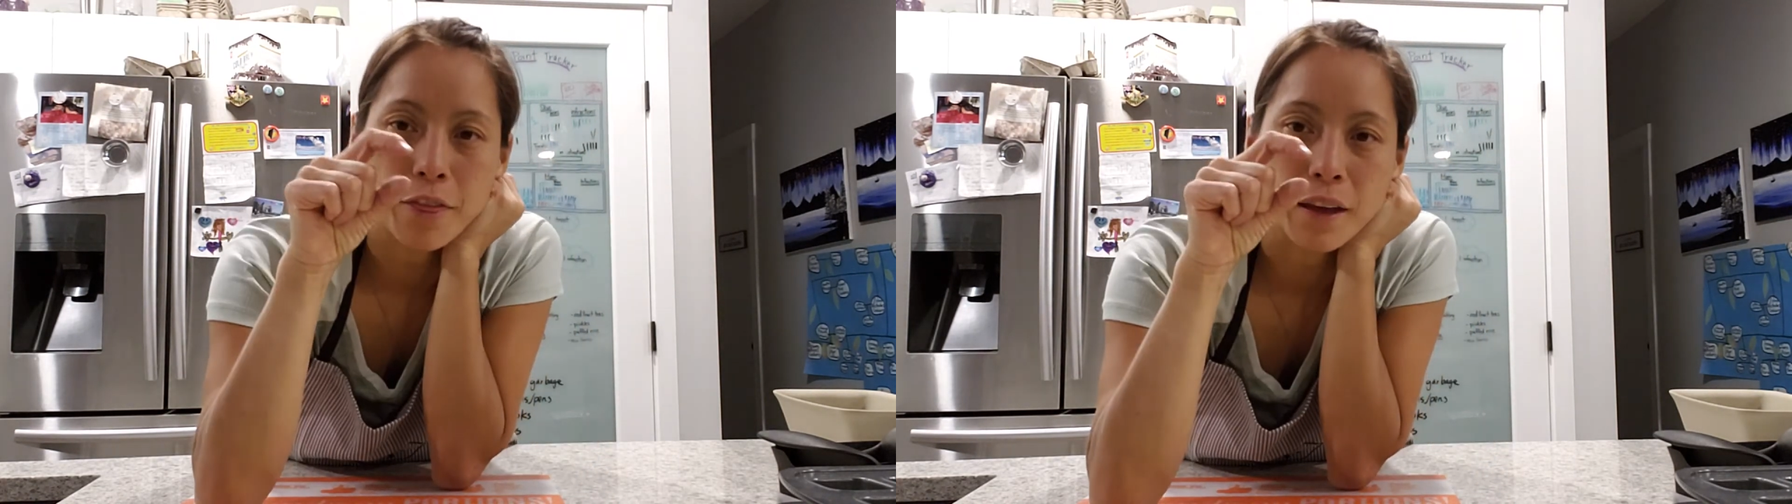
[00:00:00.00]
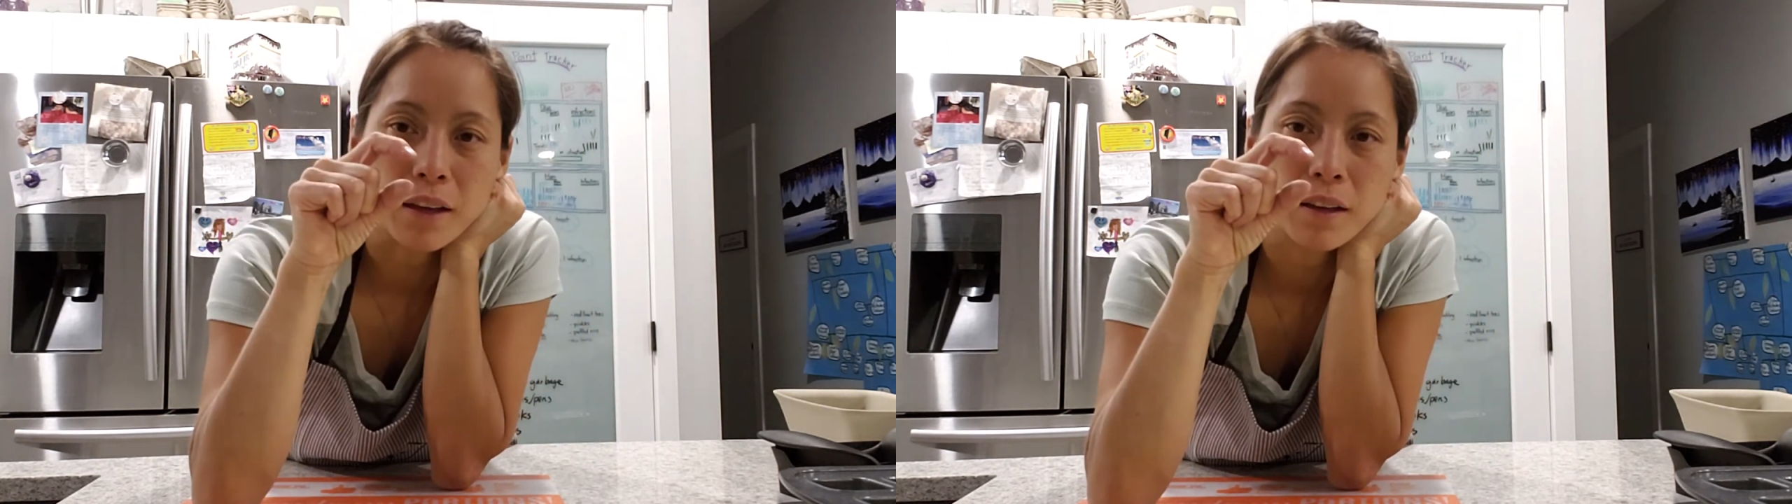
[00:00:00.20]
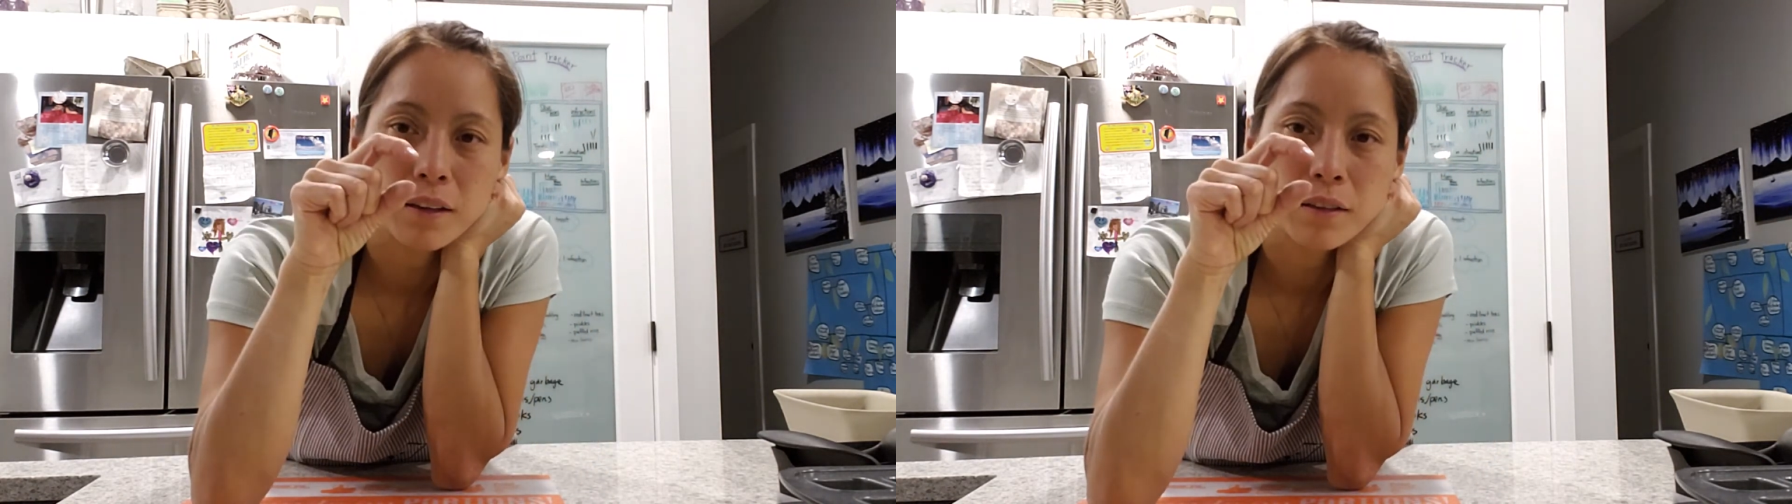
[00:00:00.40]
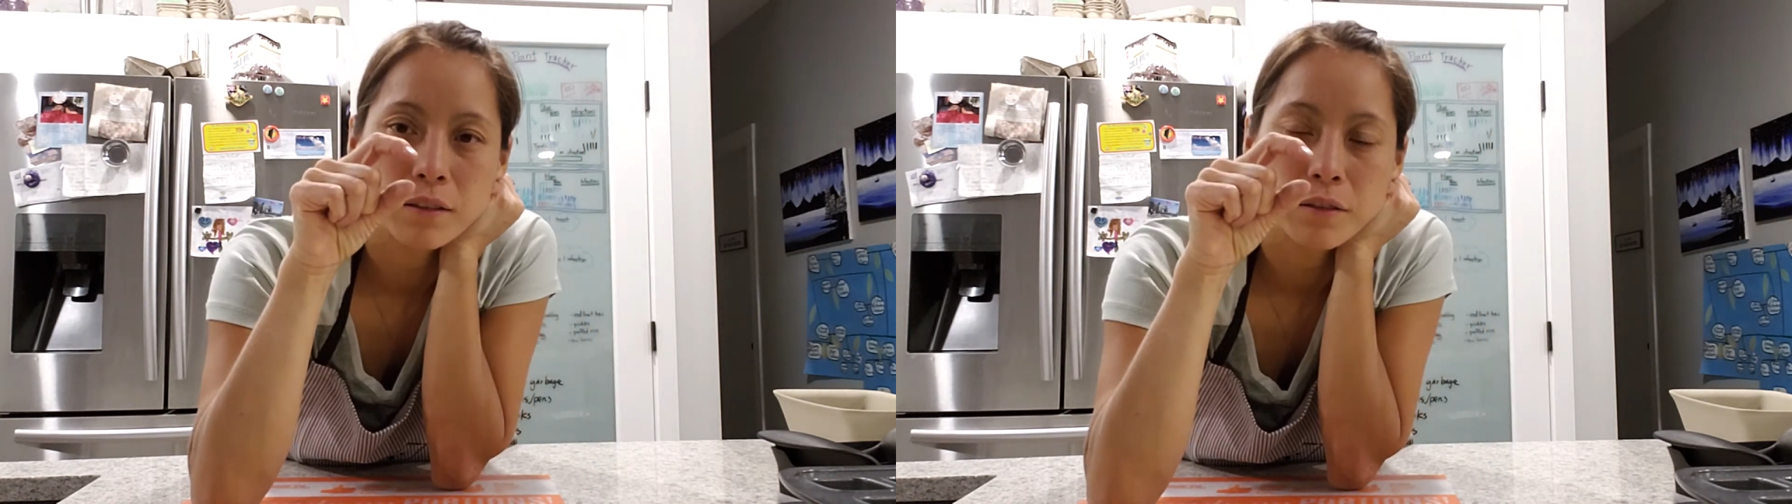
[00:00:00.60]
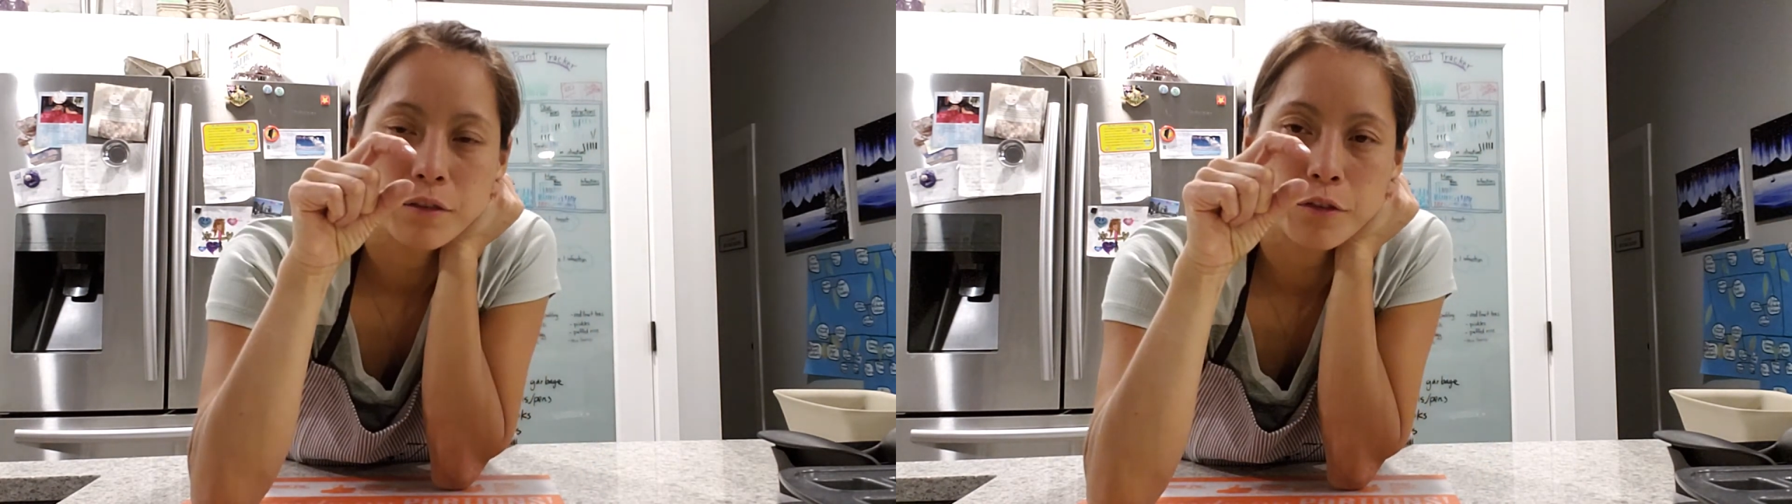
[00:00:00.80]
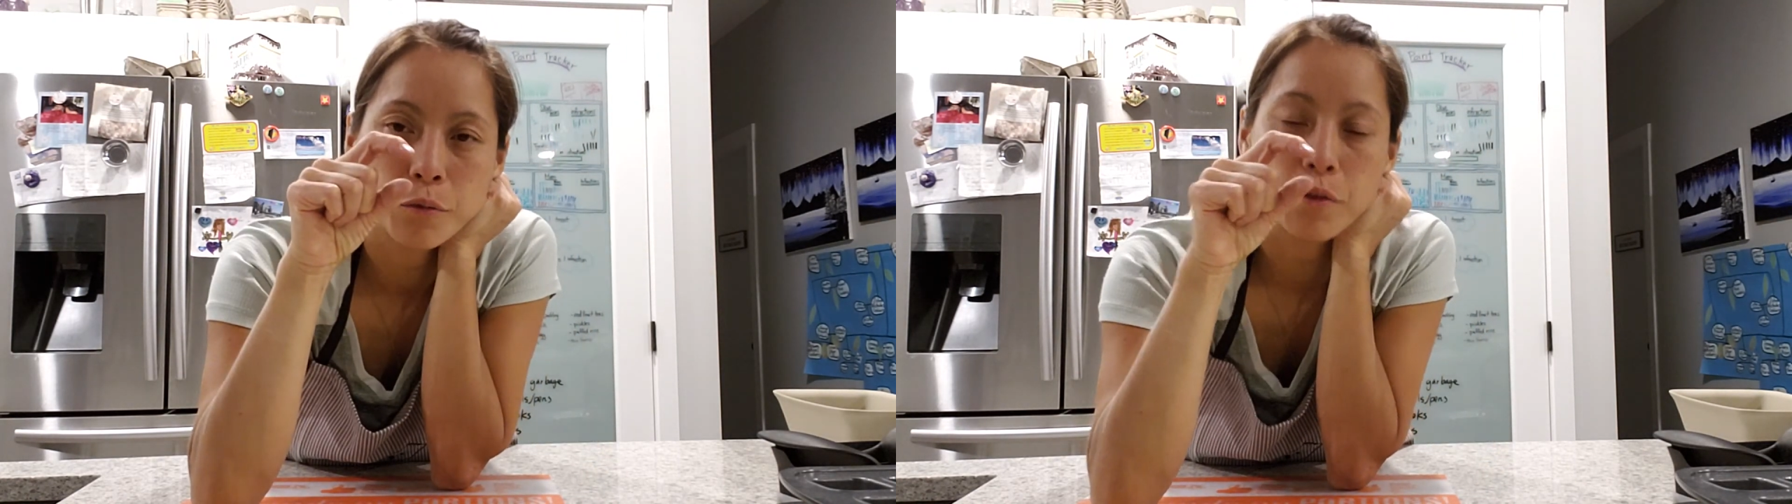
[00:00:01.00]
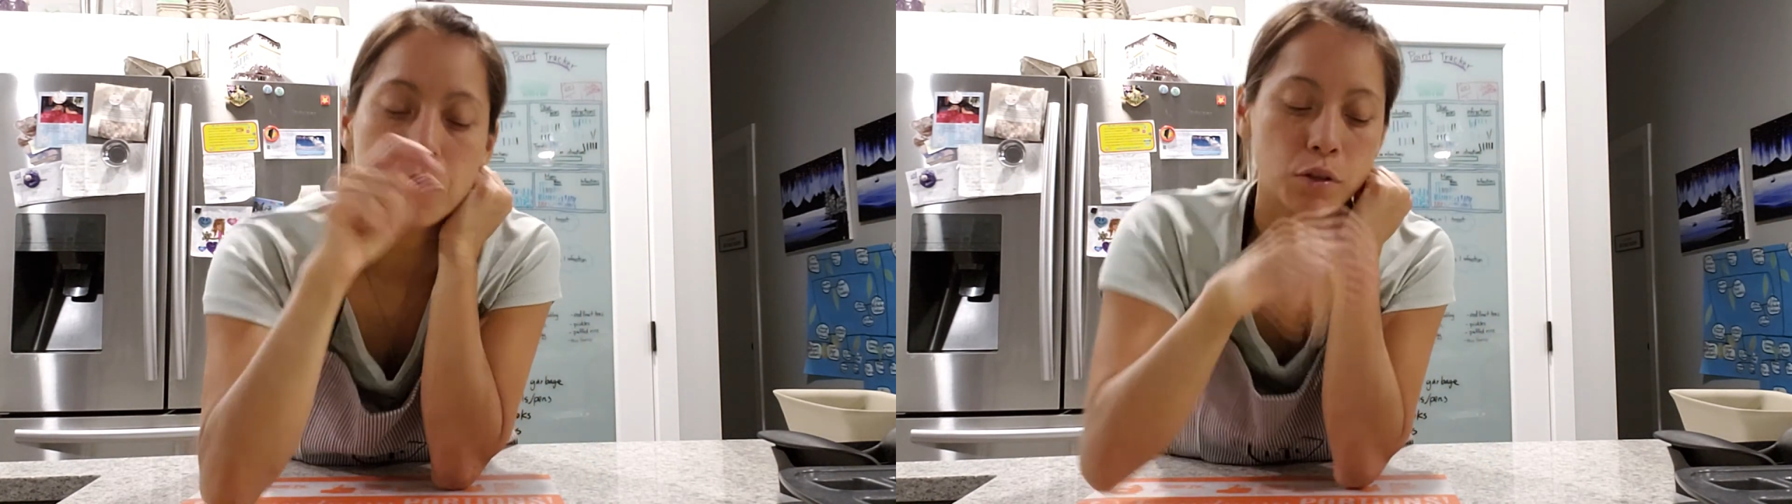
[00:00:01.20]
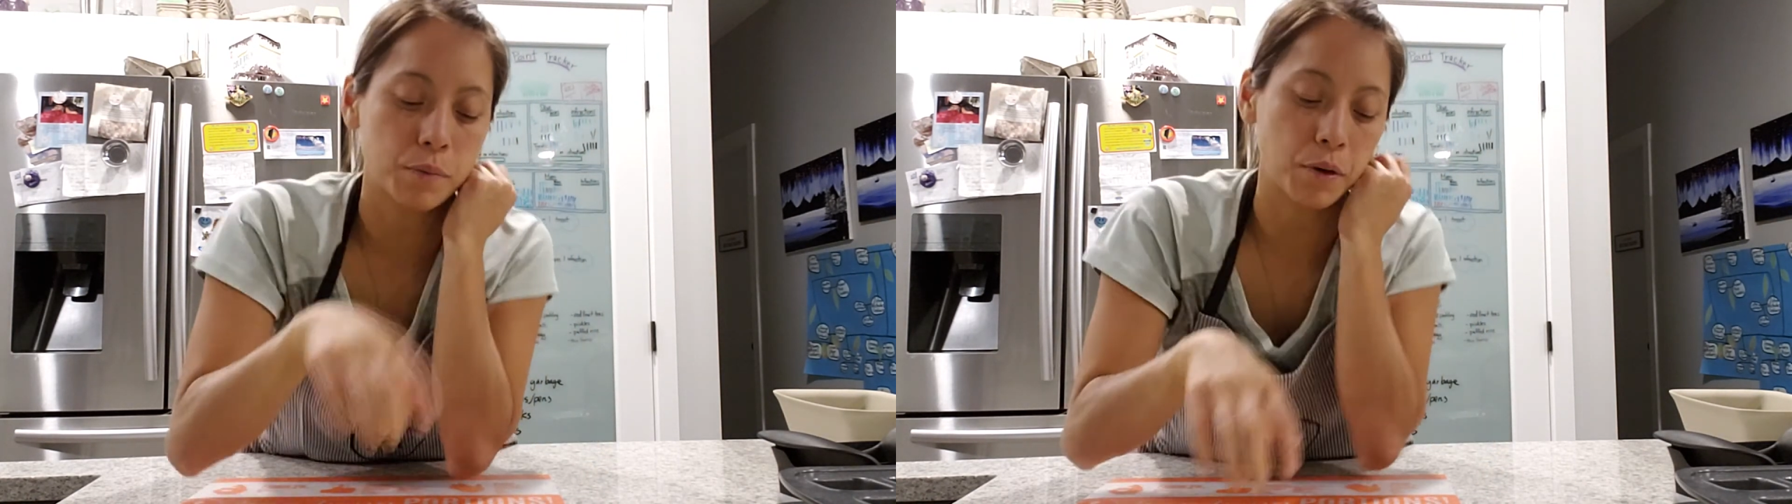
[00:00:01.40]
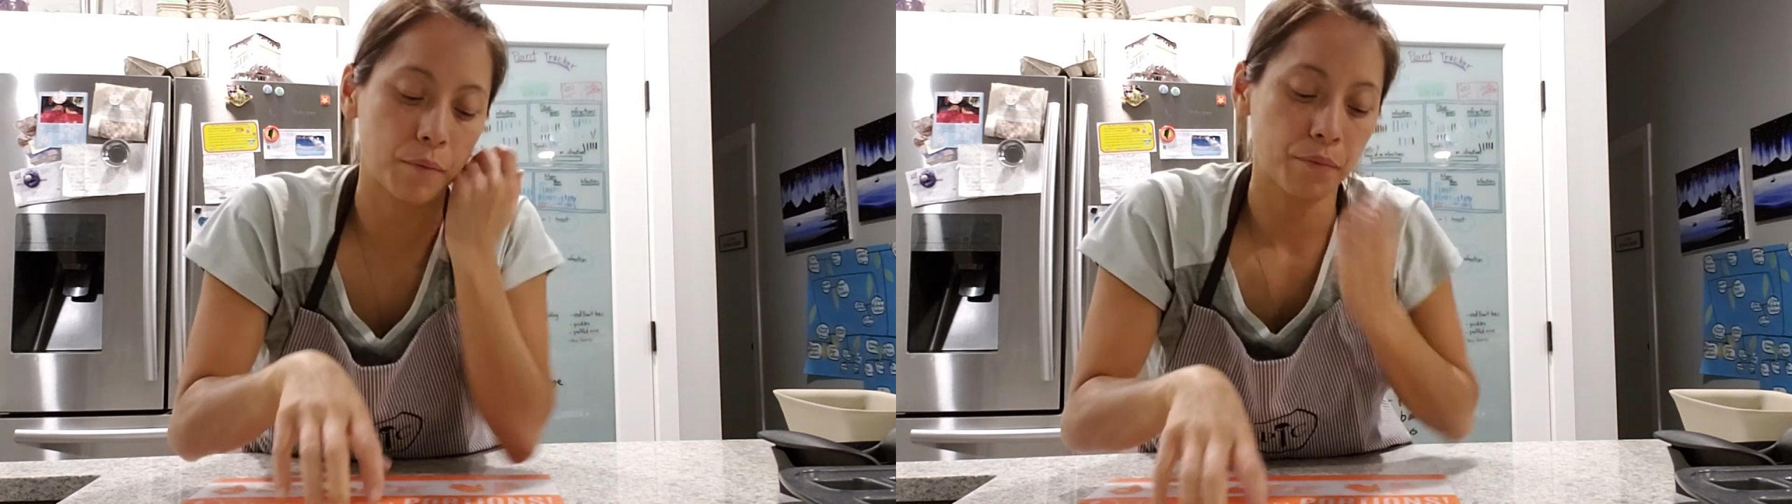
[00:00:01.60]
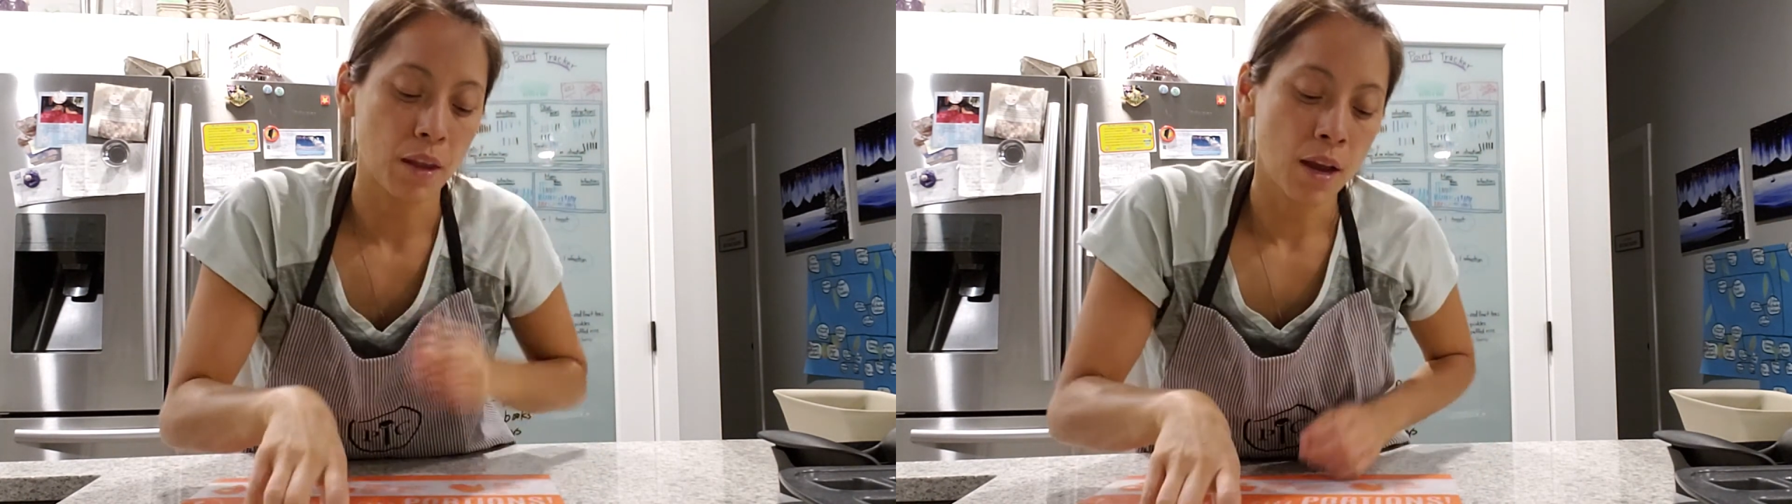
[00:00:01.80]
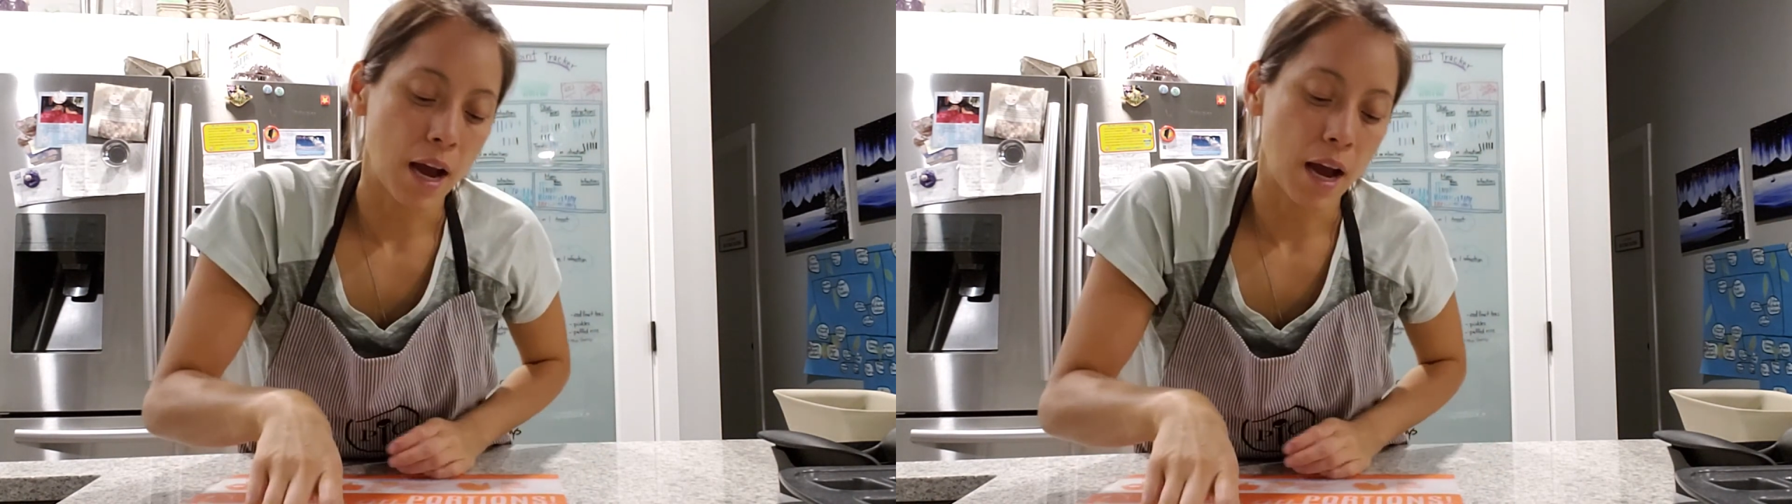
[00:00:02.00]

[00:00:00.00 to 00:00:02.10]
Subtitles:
thick for the most part.